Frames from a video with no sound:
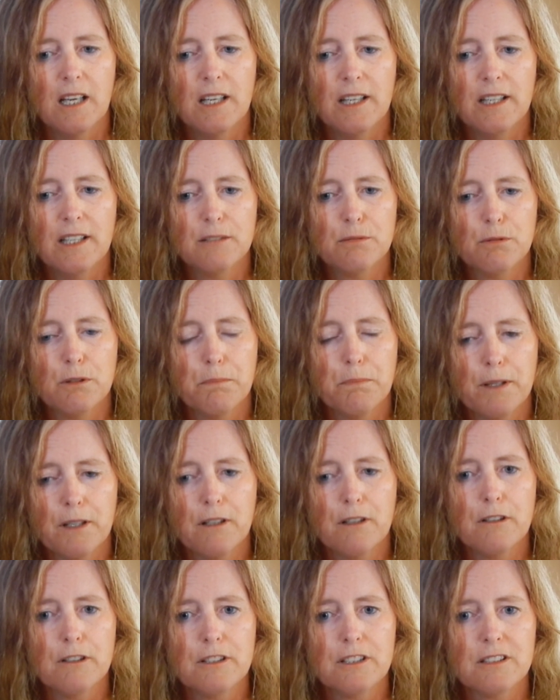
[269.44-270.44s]
it would be
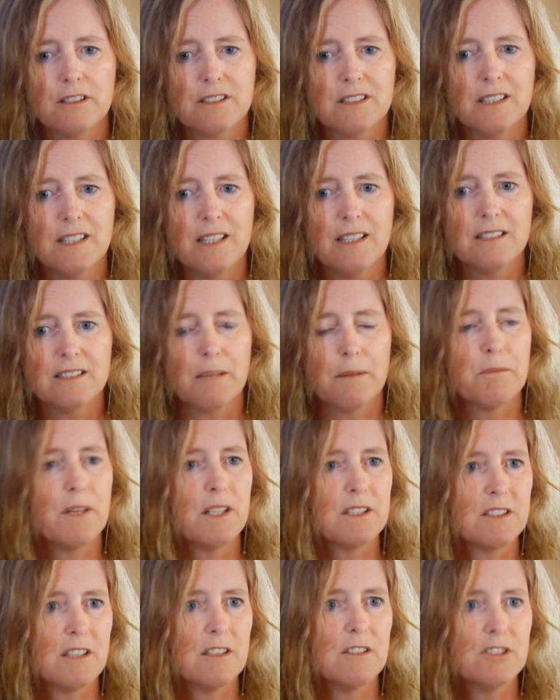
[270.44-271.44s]
good to see some
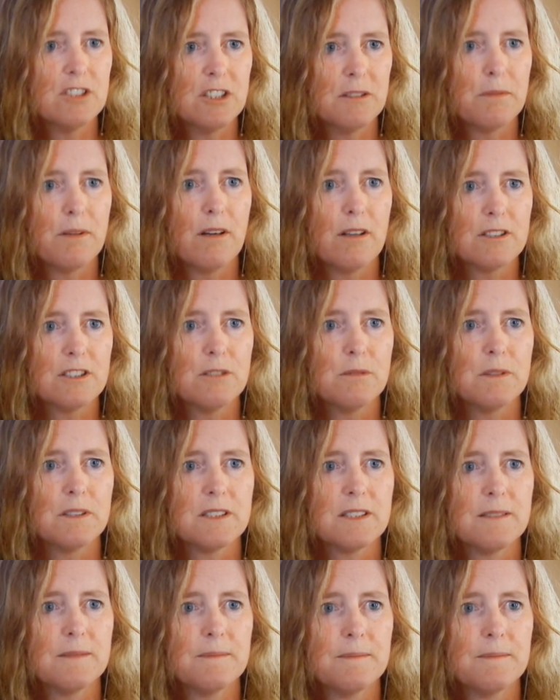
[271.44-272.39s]
resolution brought to it.